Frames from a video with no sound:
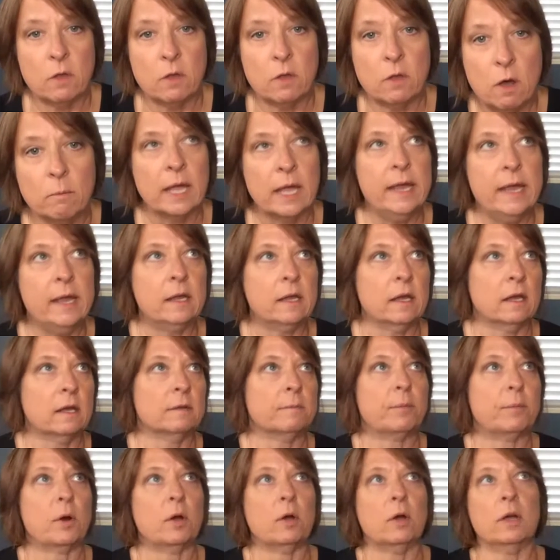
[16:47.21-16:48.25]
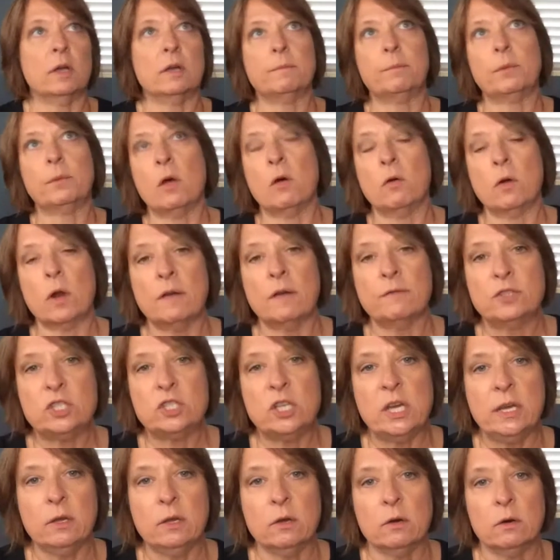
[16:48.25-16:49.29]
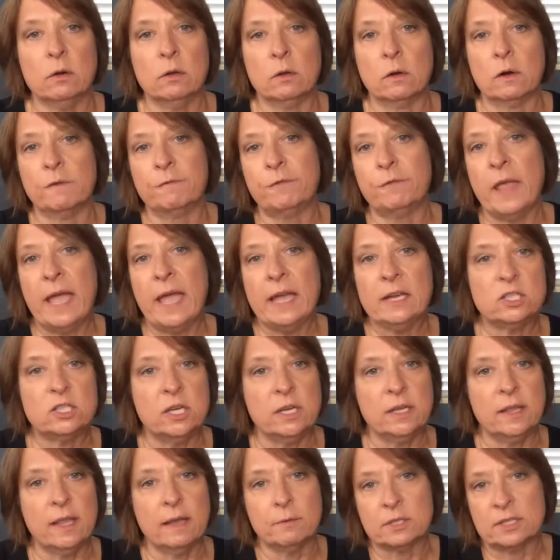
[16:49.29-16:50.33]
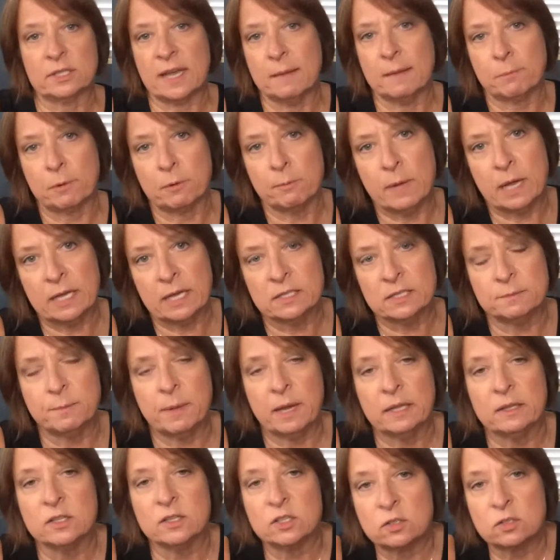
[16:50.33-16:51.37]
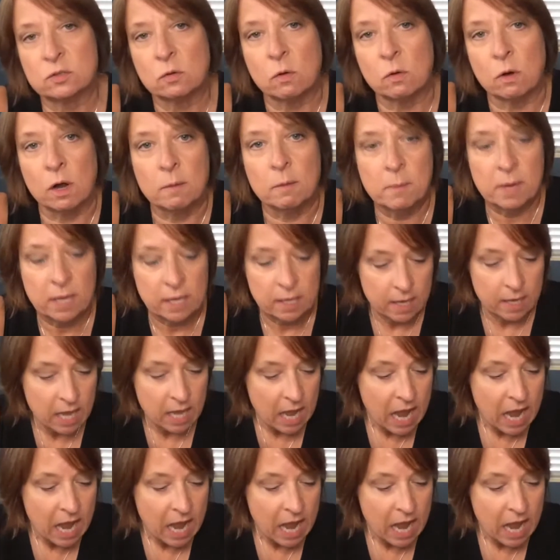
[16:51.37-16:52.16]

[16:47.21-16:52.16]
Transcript: home, like a blown off shingle or a flashing that was compromised by the storm?